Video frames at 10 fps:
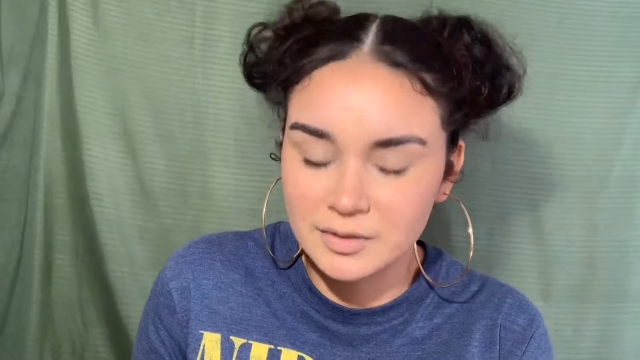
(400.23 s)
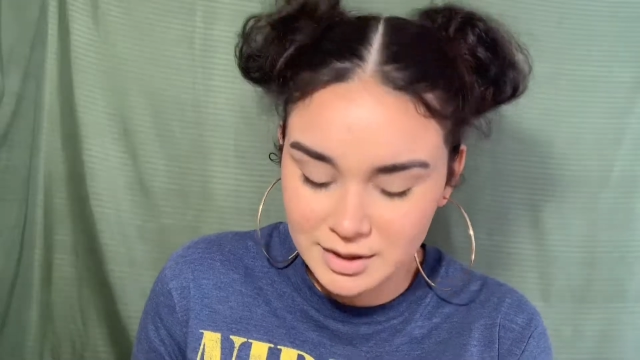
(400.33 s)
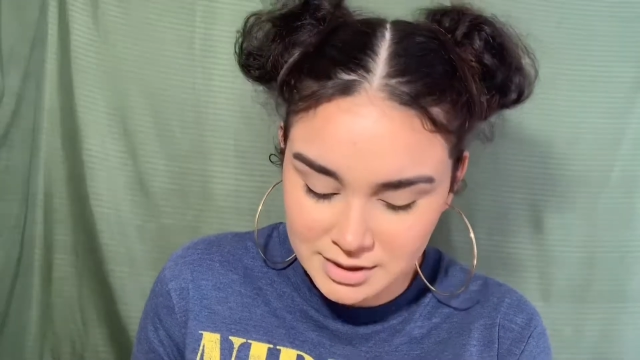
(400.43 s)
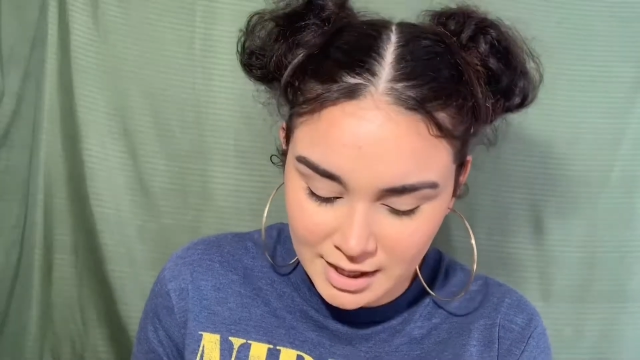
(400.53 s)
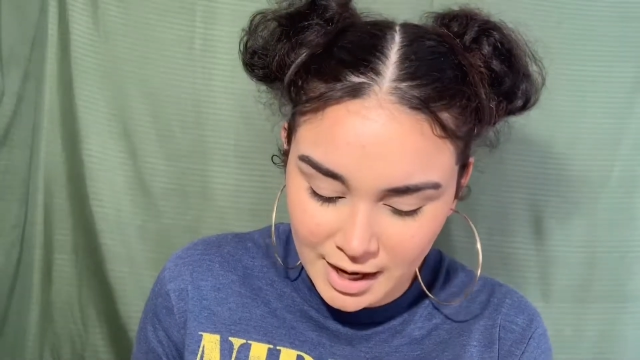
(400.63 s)

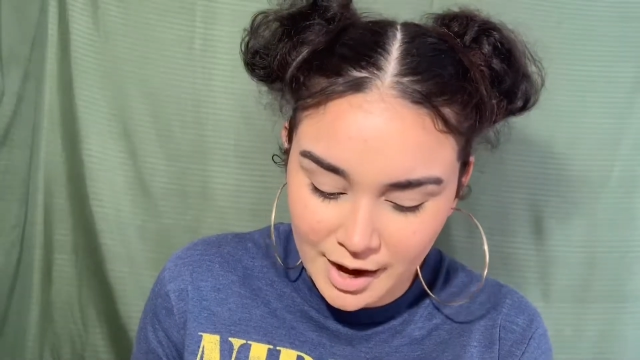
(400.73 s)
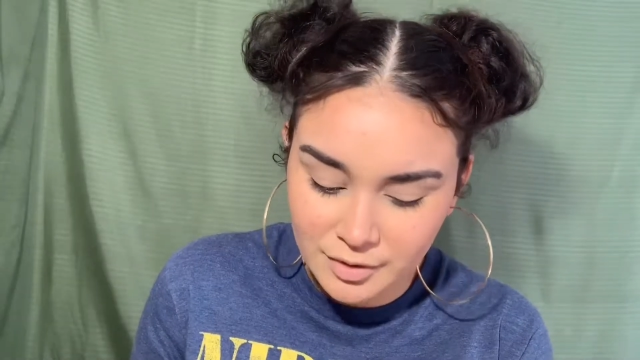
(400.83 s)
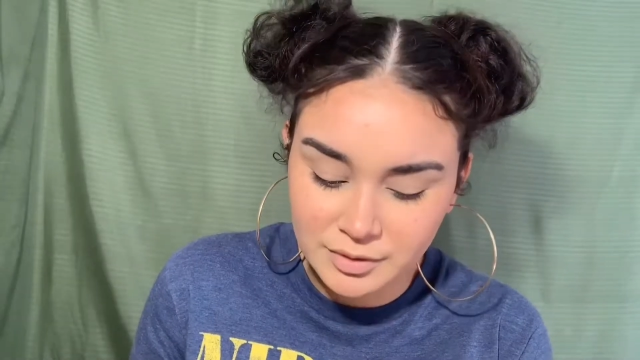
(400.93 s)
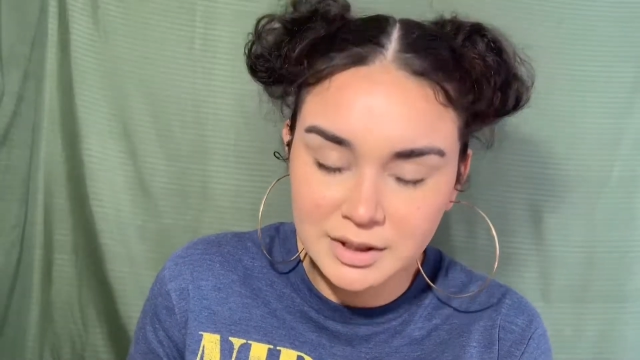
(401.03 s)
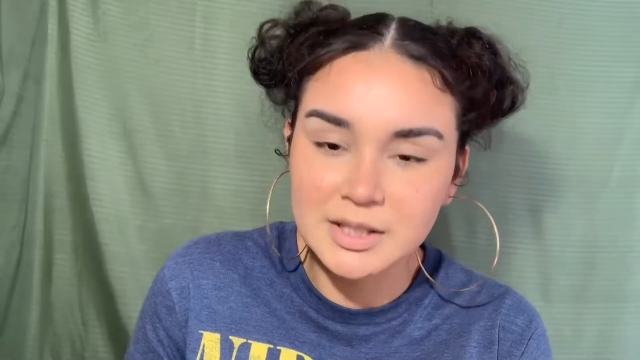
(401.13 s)
That's like I
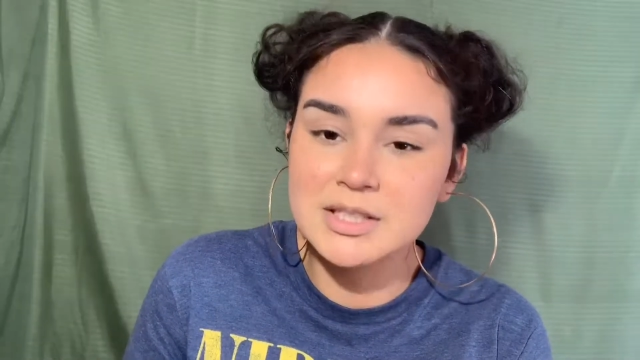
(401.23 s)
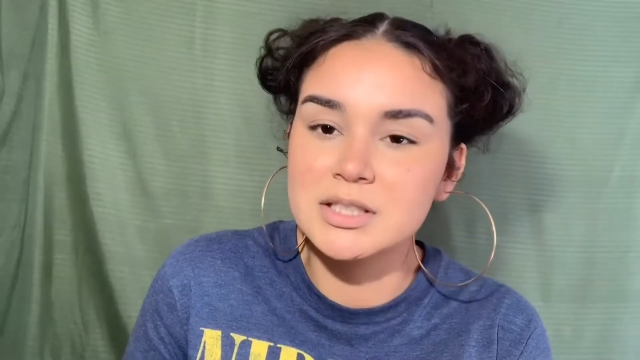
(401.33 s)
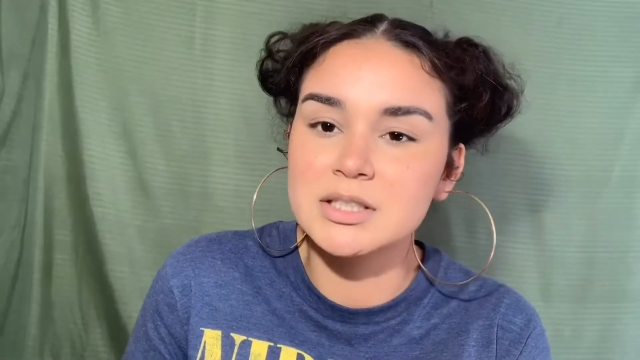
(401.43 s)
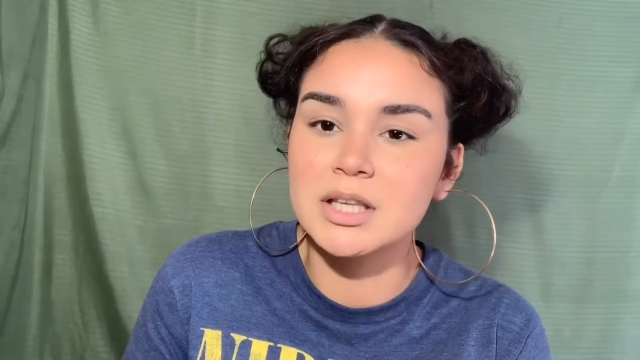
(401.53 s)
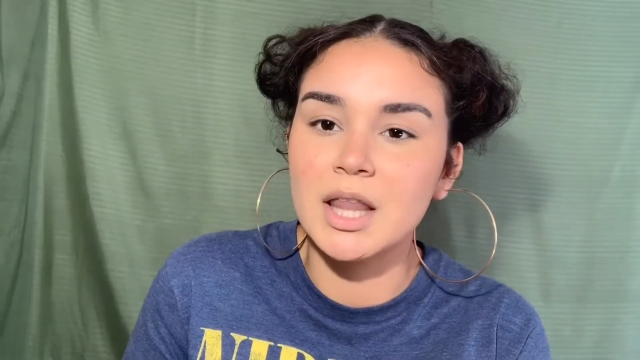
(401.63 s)
don't really
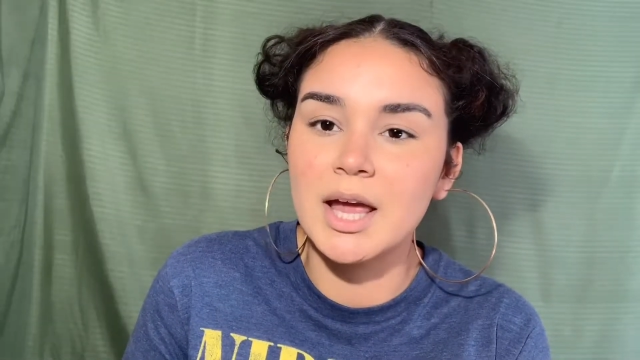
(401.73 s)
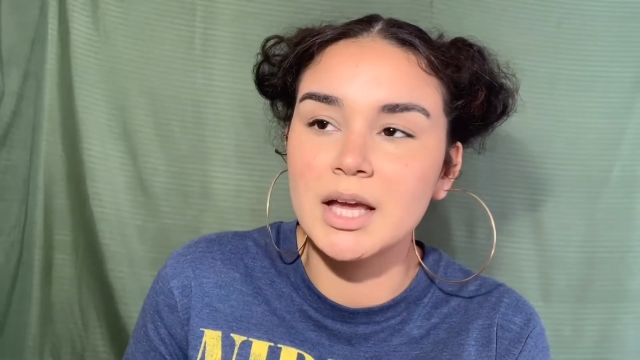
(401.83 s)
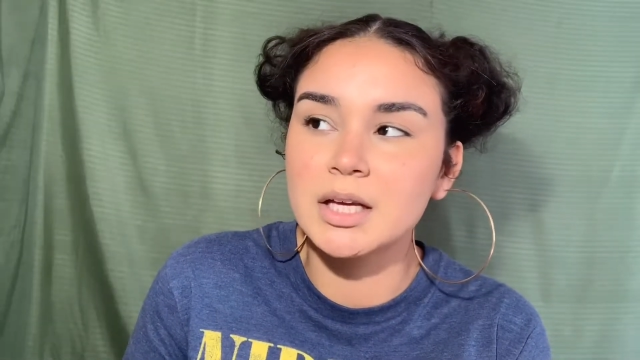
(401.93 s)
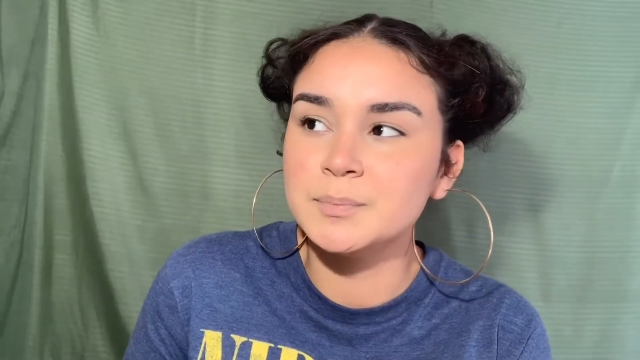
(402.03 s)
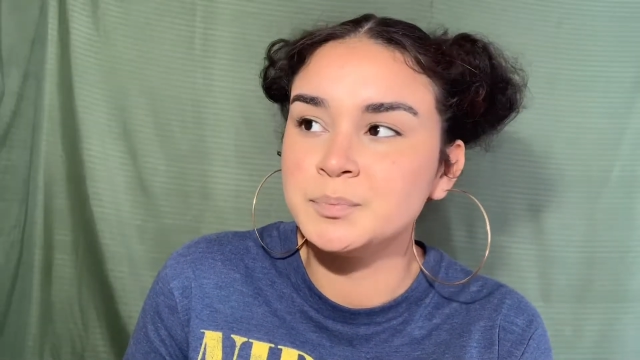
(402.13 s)
listen to
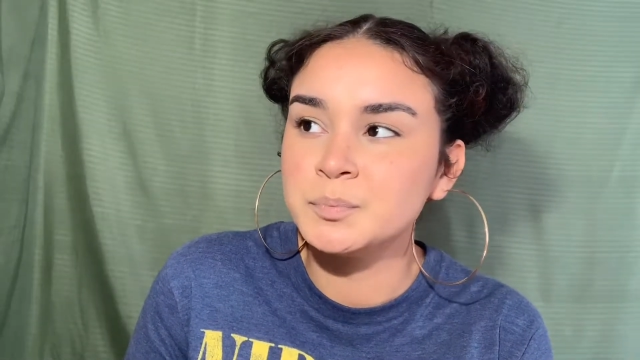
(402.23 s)
like